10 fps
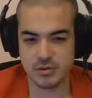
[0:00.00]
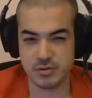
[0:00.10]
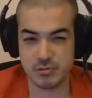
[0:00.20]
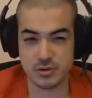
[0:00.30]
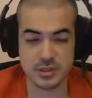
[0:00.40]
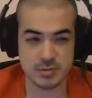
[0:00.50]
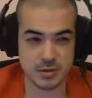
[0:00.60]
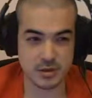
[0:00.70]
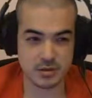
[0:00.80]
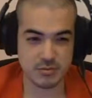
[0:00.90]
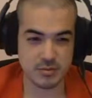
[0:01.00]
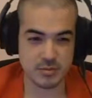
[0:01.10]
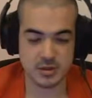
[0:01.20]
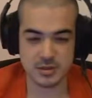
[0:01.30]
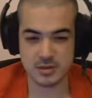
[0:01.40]
on one spot from
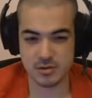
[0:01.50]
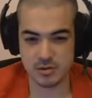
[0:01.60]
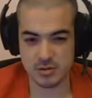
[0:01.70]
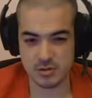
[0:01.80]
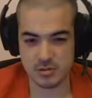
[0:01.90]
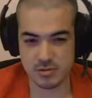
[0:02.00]
Insta GTO.